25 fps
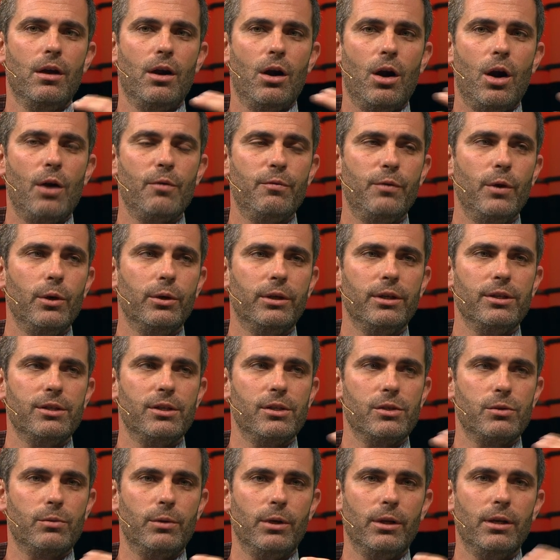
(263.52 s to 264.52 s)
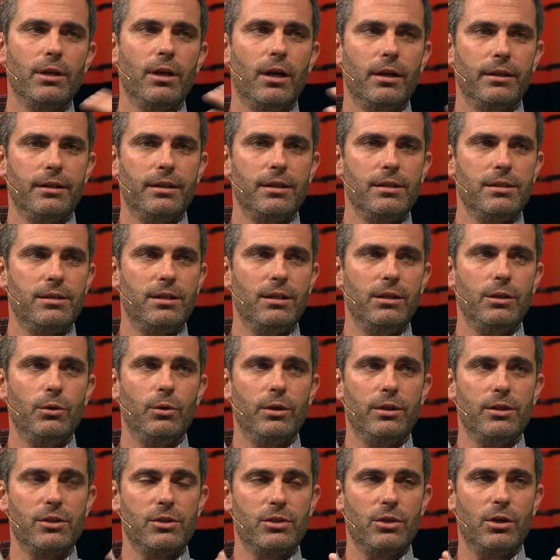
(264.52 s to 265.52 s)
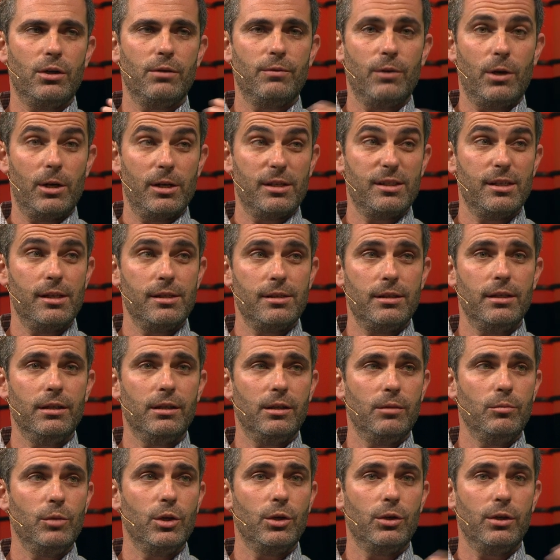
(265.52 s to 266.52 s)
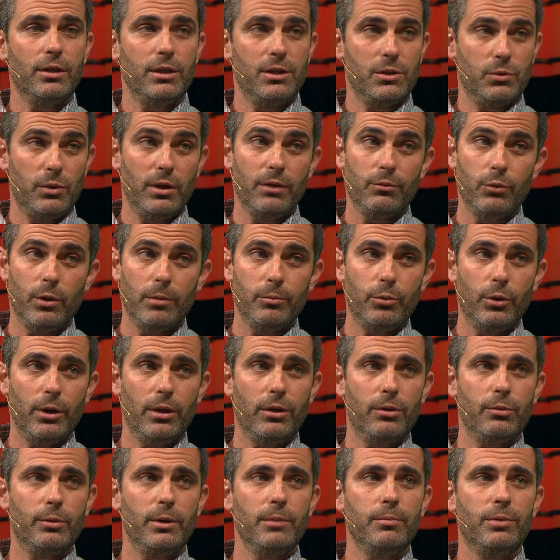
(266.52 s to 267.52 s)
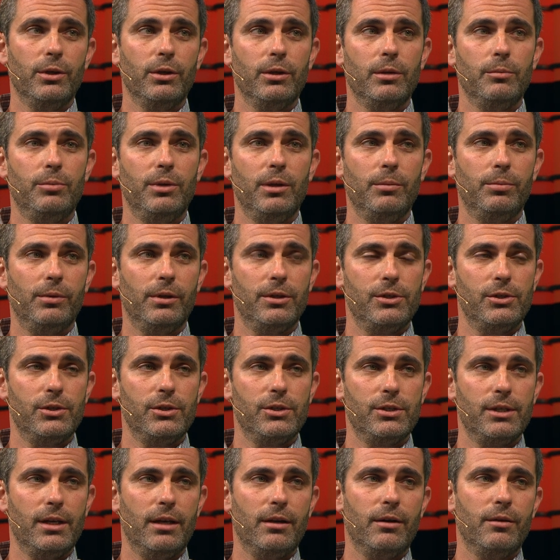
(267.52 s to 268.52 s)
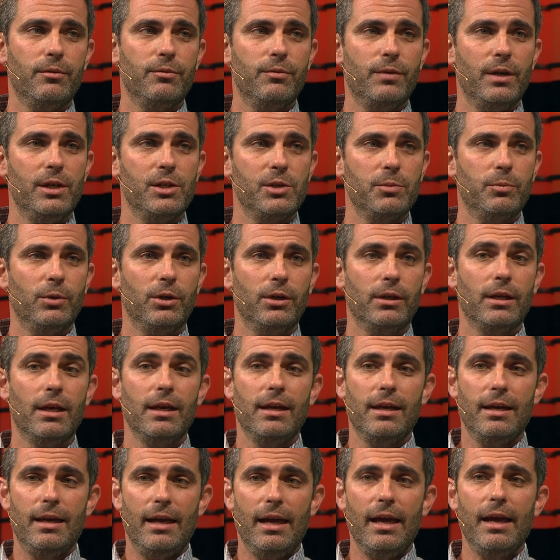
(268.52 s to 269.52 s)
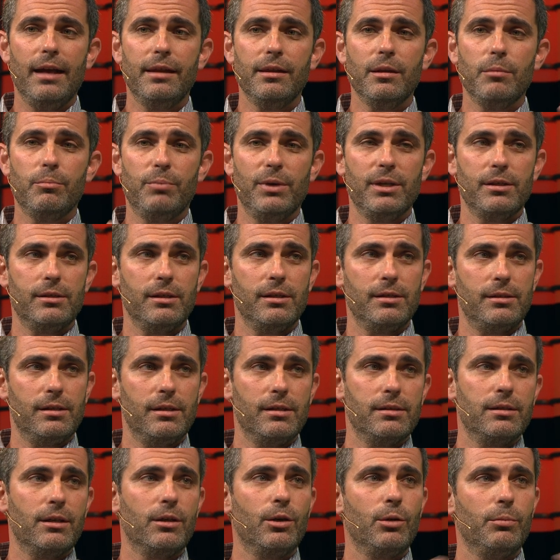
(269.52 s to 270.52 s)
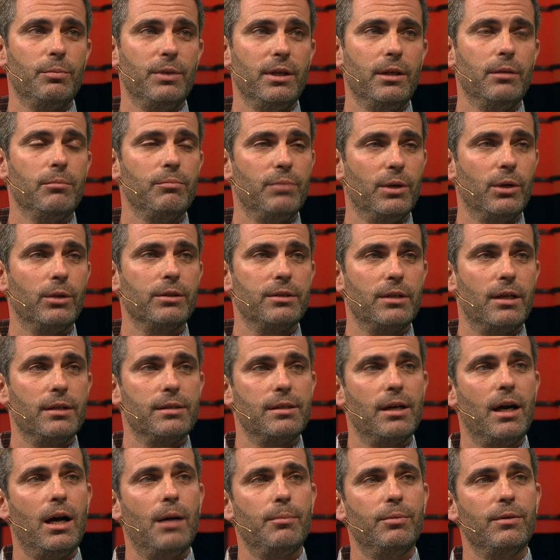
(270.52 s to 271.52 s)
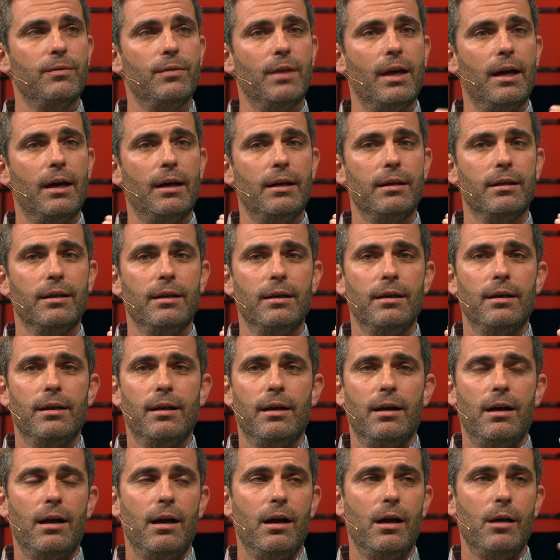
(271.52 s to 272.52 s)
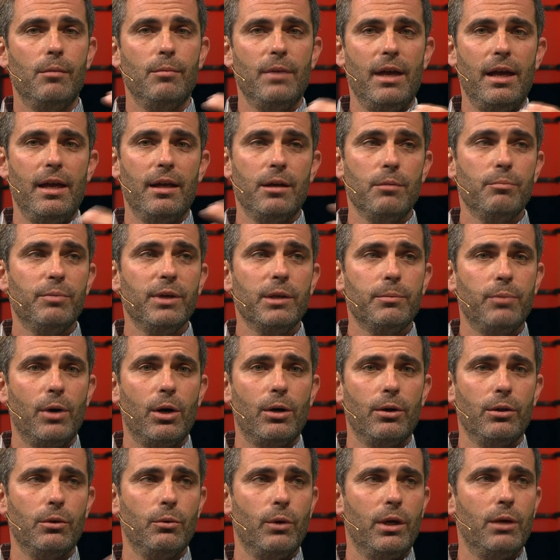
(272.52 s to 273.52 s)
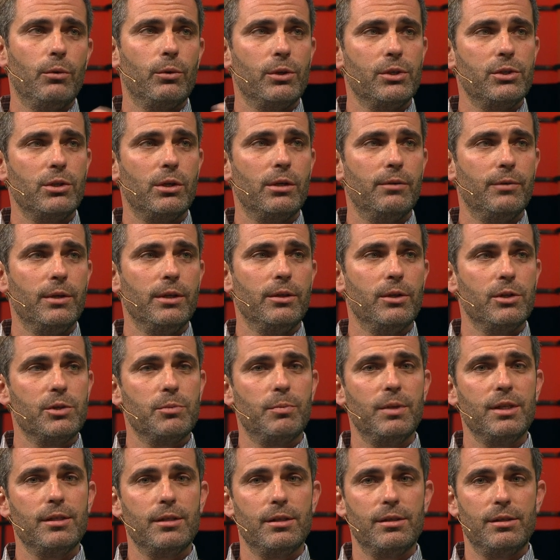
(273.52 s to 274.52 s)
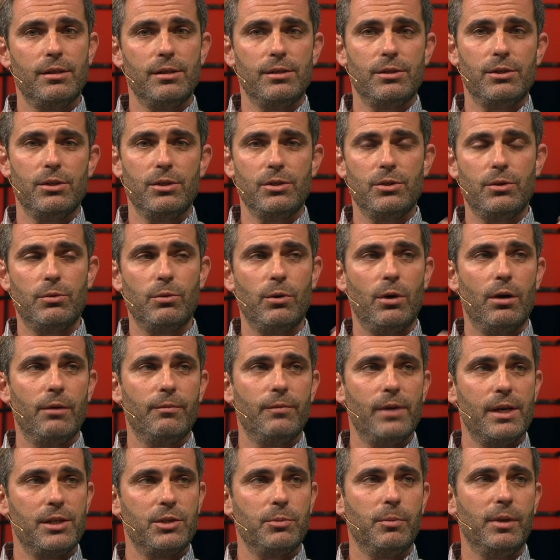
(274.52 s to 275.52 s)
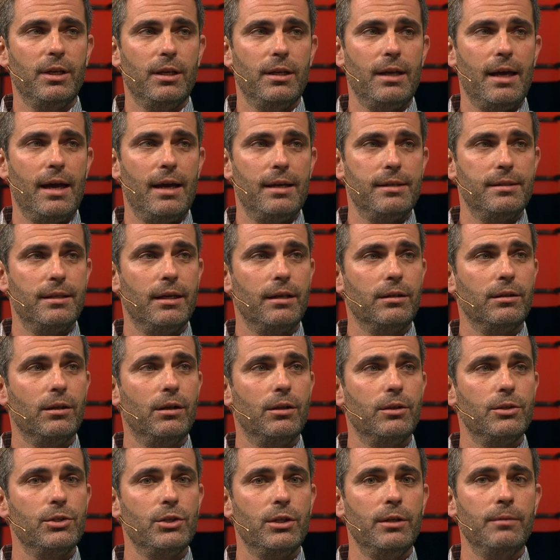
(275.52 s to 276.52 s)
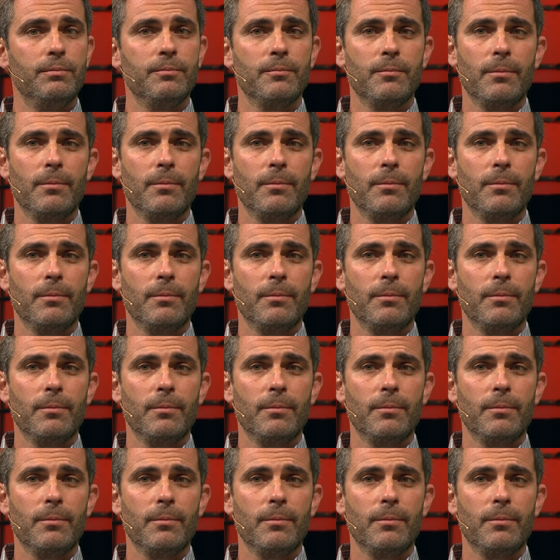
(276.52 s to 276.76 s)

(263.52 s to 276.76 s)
our focus is really on continuing to serve our existing communities. We have 1.3 billion people, as you said, on Facebook, and the businesses that are being built on top of that. And a big part of the way we're serving those businesses is through our investment in ad technology.